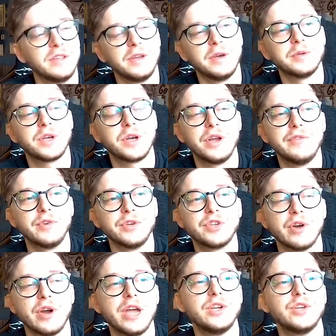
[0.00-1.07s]
It was kind of a
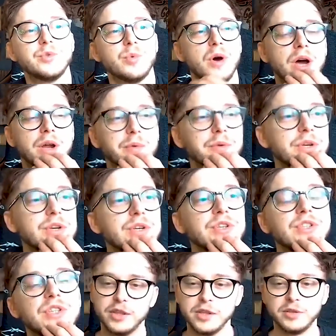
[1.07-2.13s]
strange one
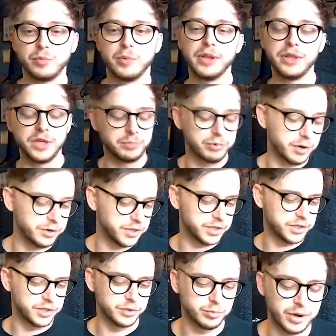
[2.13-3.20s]
because it's one of these
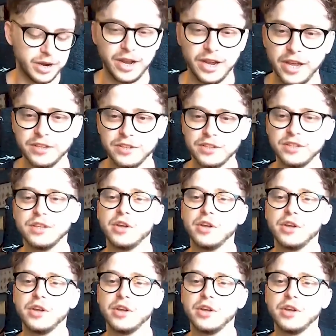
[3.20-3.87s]
processes where it,